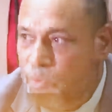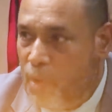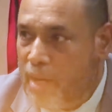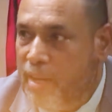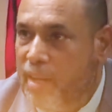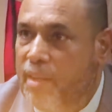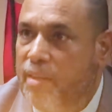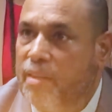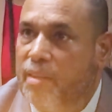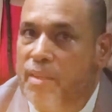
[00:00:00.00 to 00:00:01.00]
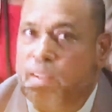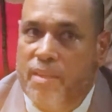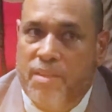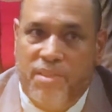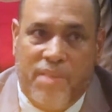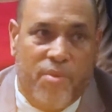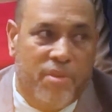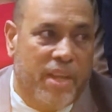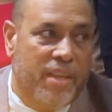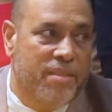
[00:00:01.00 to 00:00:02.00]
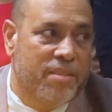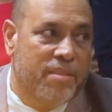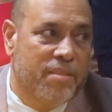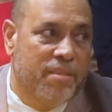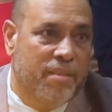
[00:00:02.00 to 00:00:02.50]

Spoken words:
1 day, several days,